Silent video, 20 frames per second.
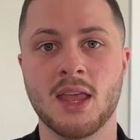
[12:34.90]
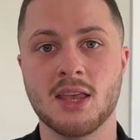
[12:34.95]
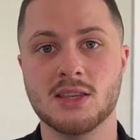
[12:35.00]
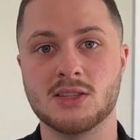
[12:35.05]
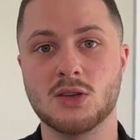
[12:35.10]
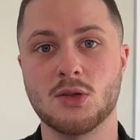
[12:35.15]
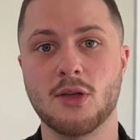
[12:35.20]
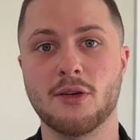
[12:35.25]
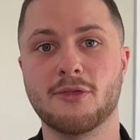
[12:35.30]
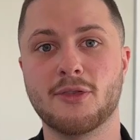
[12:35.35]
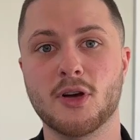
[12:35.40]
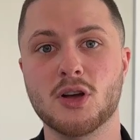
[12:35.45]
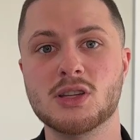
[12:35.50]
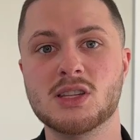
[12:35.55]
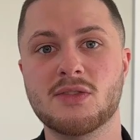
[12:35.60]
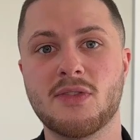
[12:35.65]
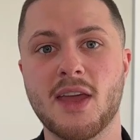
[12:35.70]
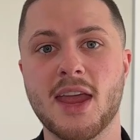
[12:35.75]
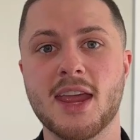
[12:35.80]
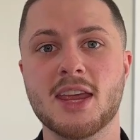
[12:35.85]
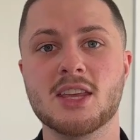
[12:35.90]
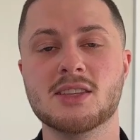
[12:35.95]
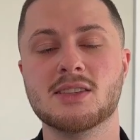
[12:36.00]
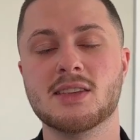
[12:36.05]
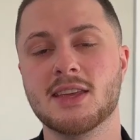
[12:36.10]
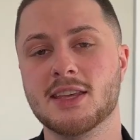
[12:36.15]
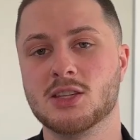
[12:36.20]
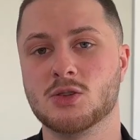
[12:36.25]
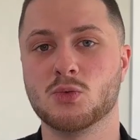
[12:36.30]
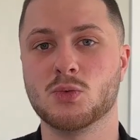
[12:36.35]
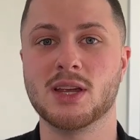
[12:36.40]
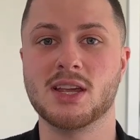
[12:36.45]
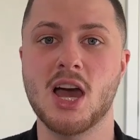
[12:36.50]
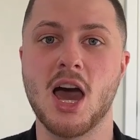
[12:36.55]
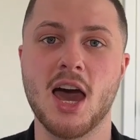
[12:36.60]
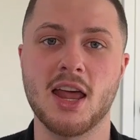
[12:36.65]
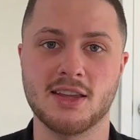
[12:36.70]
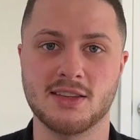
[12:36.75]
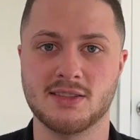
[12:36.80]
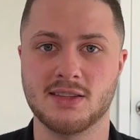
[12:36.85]
So the first phase is
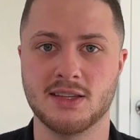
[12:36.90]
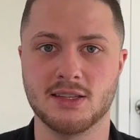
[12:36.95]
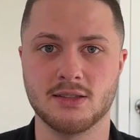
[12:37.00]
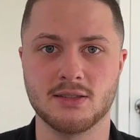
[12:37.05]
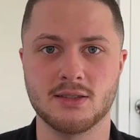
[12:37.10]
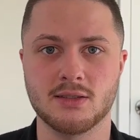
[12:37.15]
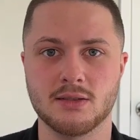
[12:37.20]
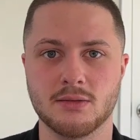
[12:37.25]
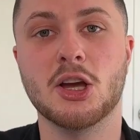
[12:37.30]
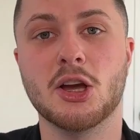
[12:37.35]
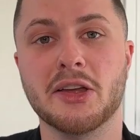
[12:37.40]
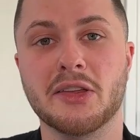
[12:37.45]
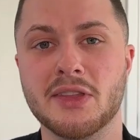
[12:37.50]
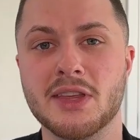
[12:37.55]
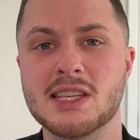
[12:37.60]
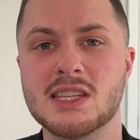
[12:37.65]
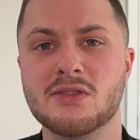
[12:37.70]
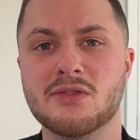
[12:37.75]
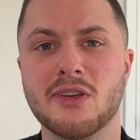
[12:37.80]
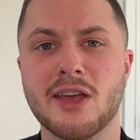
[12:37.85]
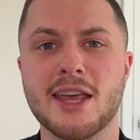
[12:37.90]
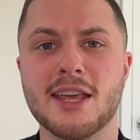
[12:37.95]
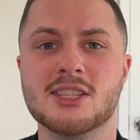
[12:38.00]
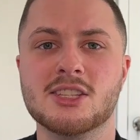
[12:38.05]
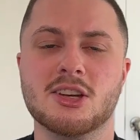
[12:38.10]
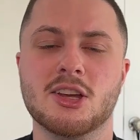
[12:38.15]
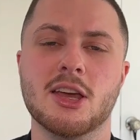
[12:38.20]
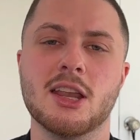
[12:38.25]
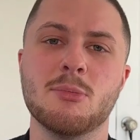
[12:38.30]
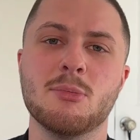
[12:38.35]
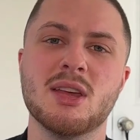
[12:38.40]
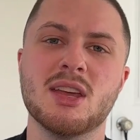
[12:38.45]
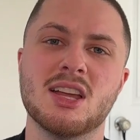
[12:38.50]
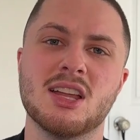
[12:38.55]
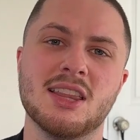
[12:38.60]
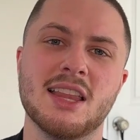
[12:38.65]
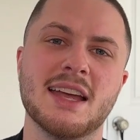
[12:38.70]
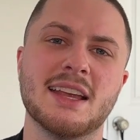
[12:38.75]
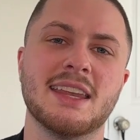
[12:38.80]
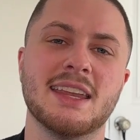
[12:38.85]
reconnaissance. During this phase, you're gonna be
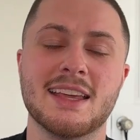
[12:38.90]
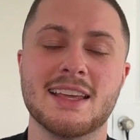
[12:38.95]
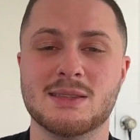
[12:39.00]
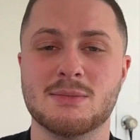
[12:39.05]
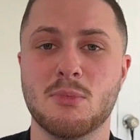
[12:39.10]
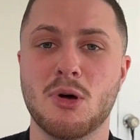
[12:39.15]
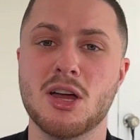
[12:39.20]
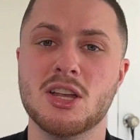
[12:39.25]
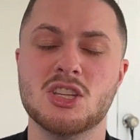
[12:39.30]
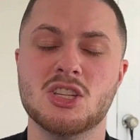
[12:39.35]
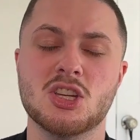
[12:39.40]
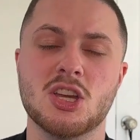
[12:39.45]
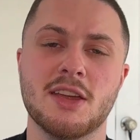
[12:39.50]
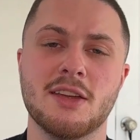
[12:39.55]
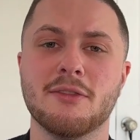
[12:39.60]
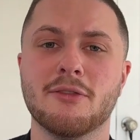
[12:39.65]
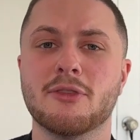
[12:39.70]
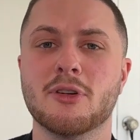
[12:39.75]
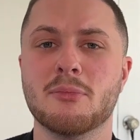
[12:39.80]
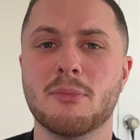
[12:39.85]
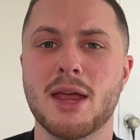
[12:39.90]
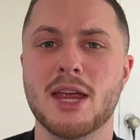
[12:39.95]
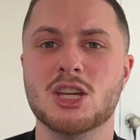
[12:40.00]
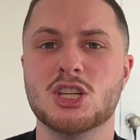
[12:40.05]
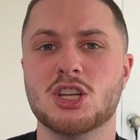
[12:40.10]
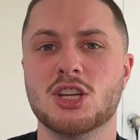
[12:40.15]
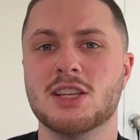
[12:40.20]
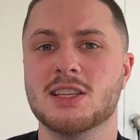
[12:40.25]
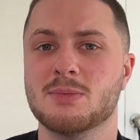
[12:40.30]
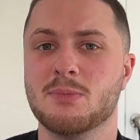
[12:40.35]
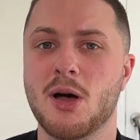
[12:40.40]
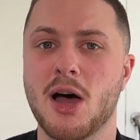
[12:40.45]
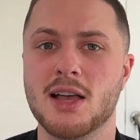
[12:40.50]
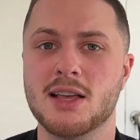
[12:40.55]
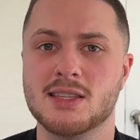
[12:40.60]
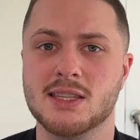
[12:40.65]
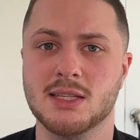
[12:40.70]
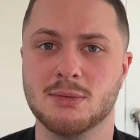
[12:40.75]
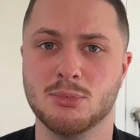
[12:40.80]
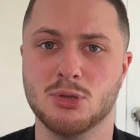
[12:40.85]
collecting as much information as
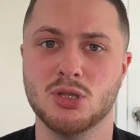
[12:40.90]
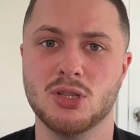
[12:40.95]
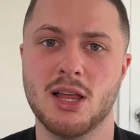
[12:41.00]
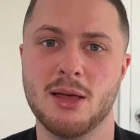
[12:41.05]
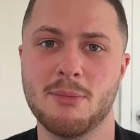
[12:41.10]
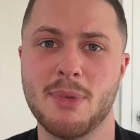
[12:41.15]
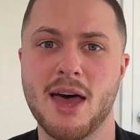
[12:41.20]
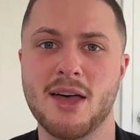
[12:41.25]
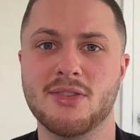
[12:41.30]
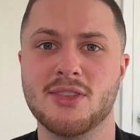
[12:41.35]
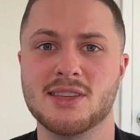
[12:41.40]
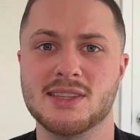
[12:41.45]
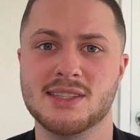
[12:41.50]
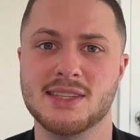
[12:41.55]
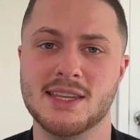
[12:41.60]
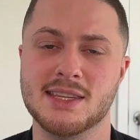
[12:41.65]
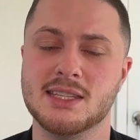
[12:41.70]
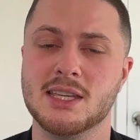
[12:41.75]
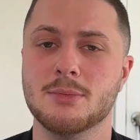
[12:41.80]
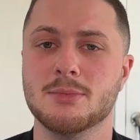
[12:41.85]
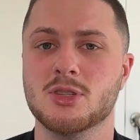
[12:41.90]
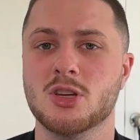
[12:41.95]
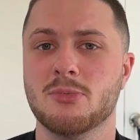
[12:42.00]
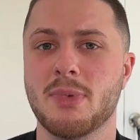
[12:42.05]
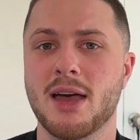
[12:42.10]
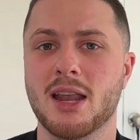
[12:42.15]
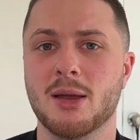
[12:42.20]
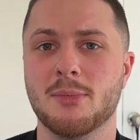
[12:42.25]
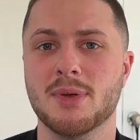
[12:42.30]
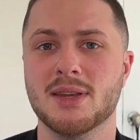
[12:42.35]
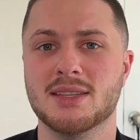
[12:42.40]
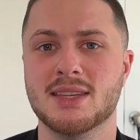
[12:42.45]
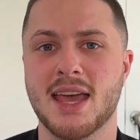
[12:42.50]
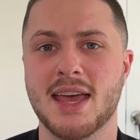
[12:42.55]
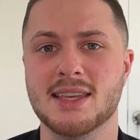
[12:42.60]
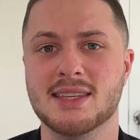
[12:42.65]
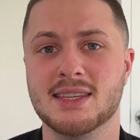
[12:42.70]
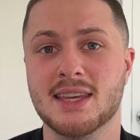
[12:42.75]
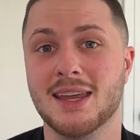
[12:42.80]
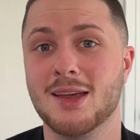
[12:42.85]
possible about the systems you're about to be
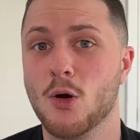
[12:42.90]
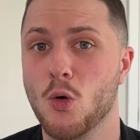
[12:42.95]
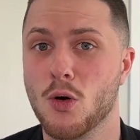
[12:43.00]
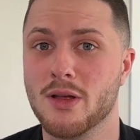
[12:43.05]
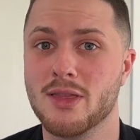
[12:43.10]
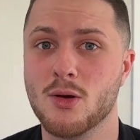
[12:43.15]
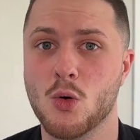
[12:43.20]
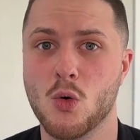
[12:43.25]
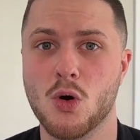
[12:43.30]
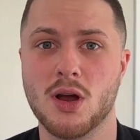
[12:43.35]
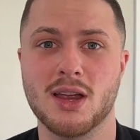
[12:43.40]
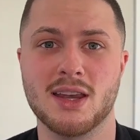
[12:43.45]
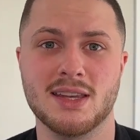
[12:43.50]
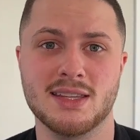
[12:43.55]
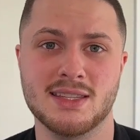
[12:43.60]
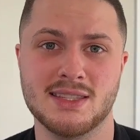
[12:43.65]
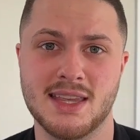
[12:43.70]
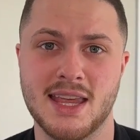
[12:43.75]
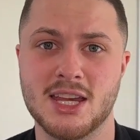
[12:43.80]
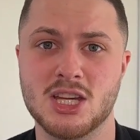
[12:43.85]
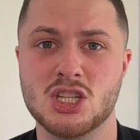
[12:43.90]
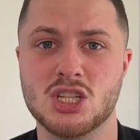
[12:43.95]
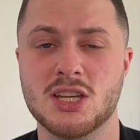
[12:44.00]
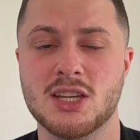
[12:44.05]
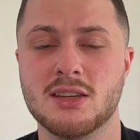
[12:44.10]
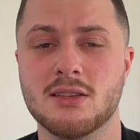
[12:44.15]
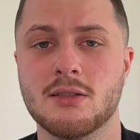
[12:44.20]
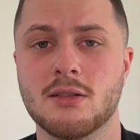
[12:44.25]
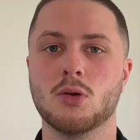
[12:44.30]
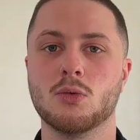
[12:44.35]
testing or the organization.